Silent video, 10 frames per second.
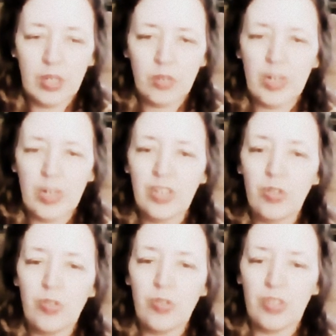
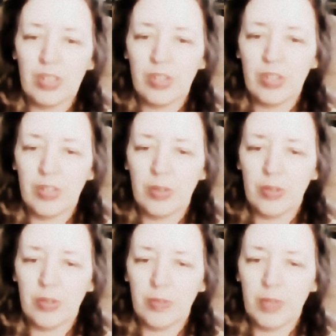translucent, so
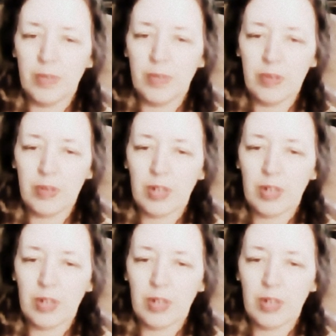whatever